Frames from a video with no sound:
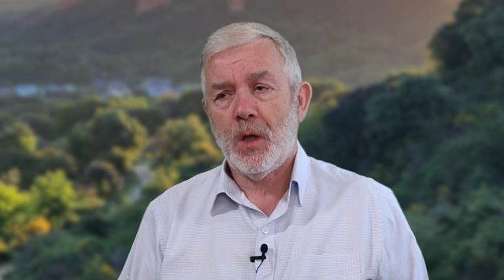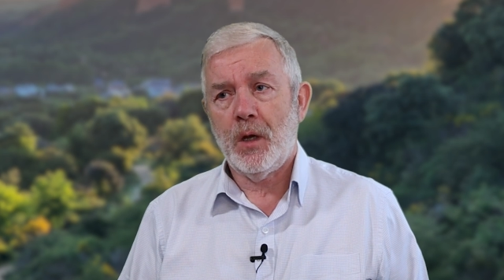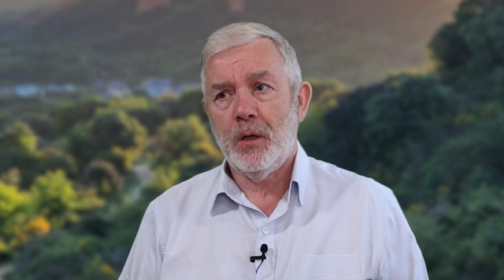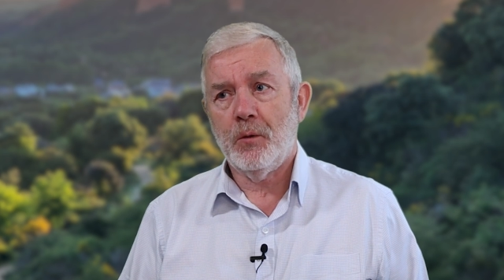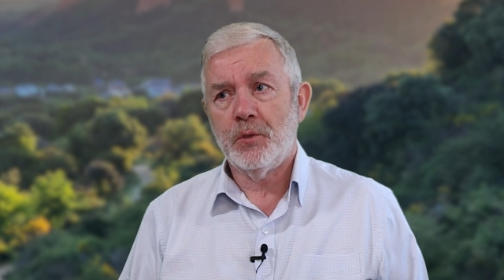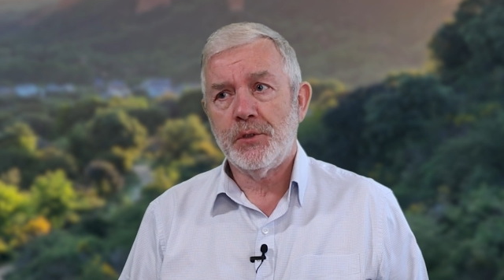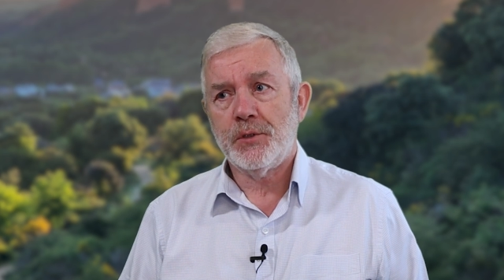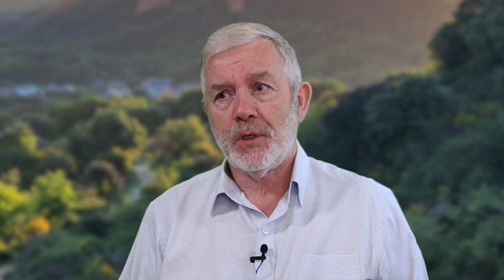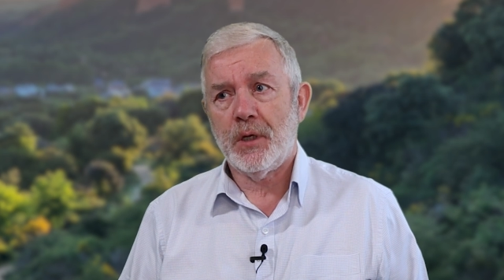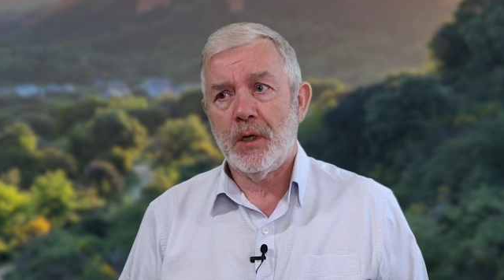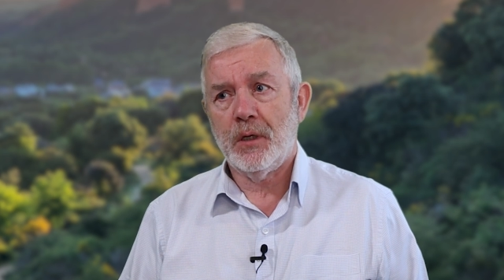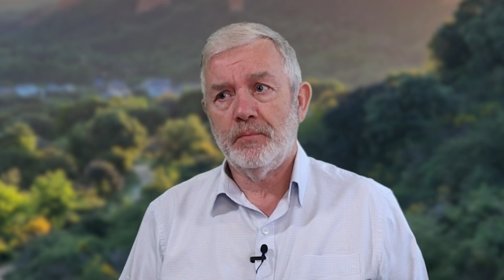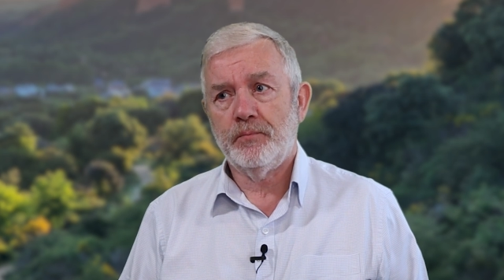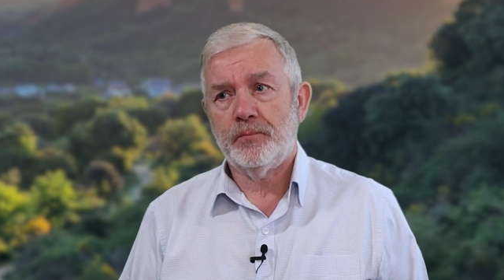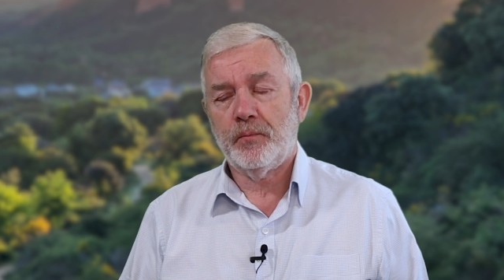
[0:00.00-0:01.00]
it was
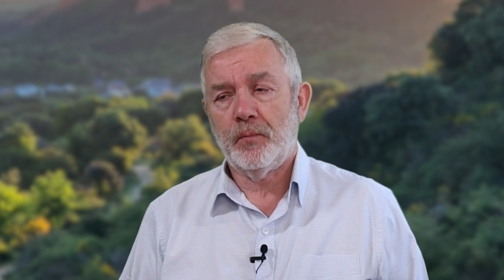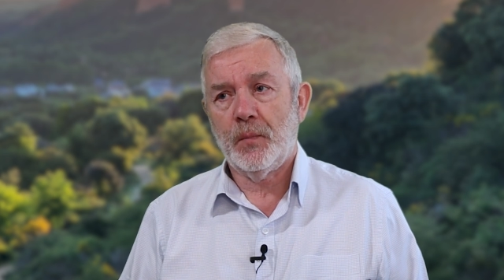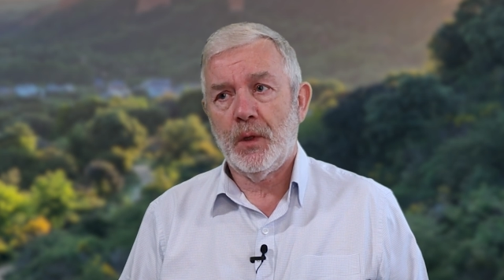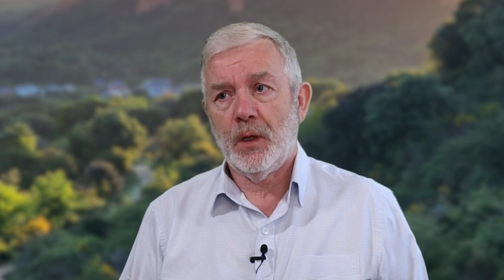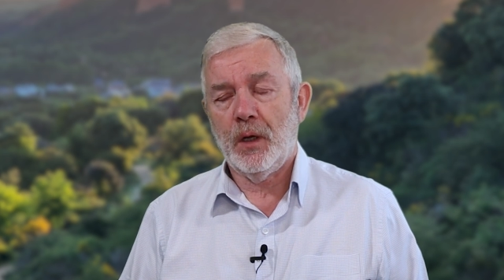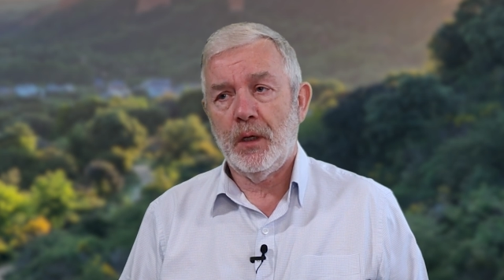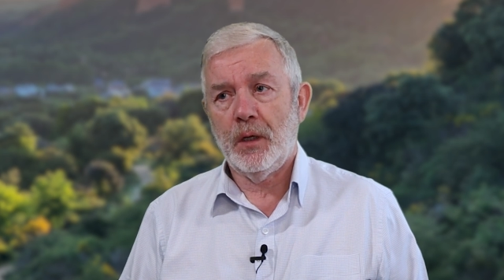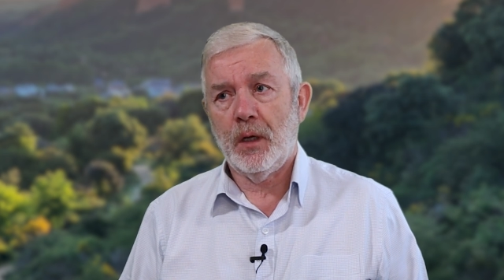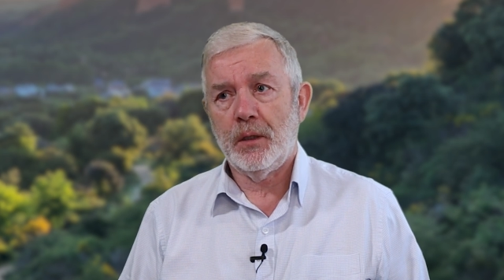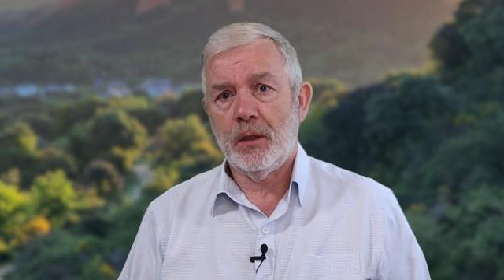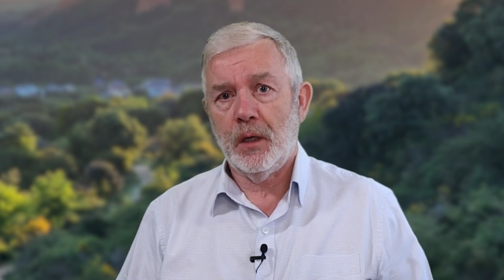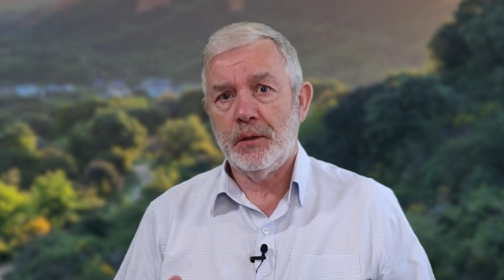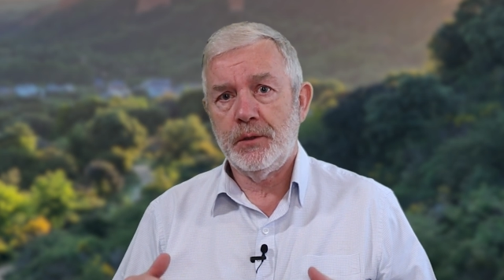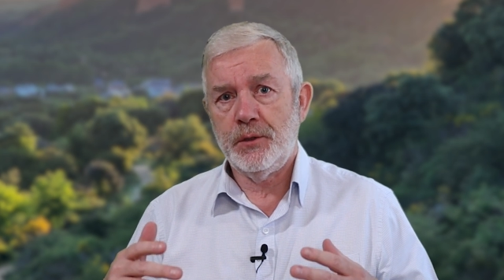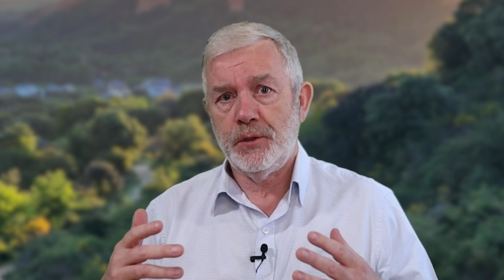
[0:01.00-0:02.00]
a
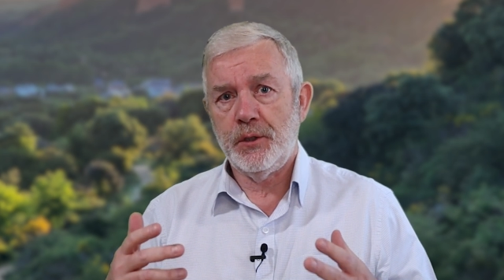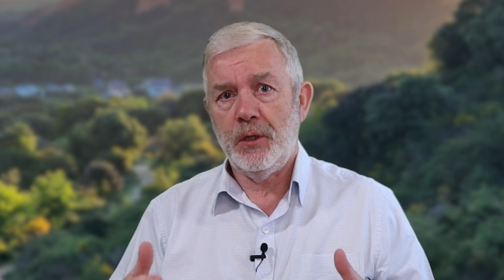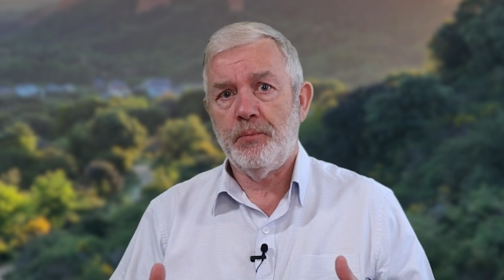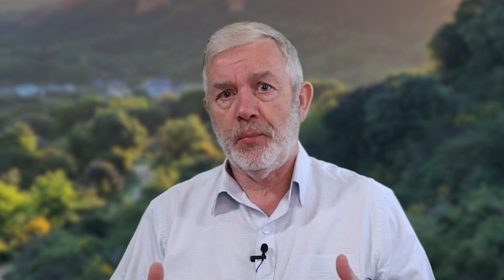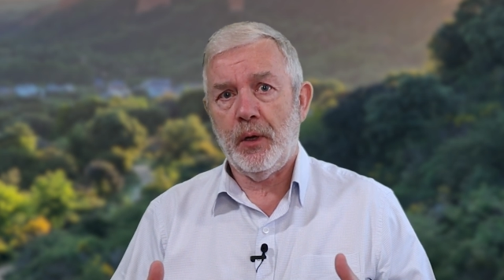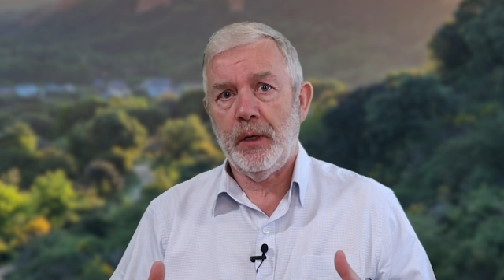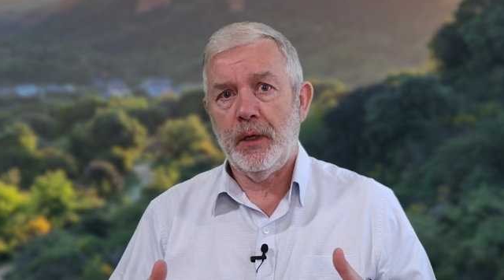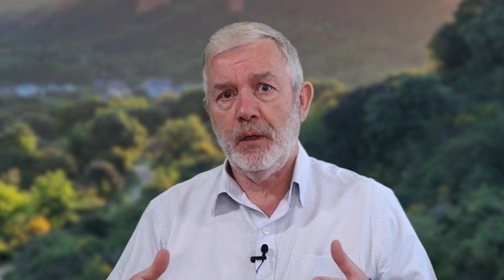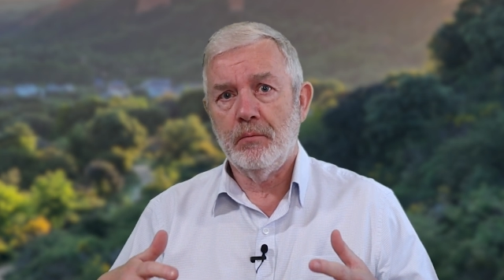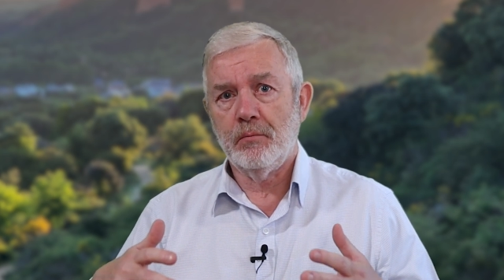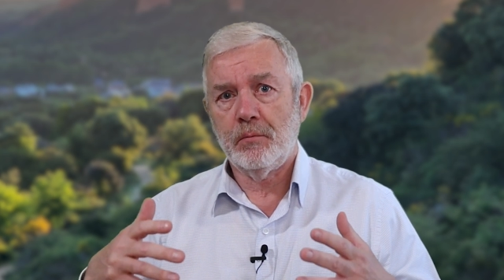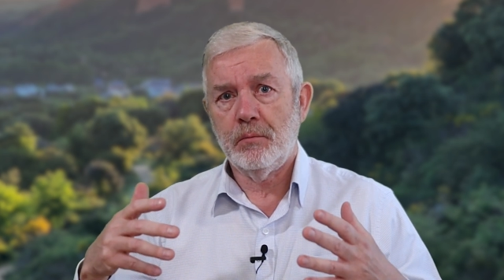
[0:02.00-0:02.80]
deeply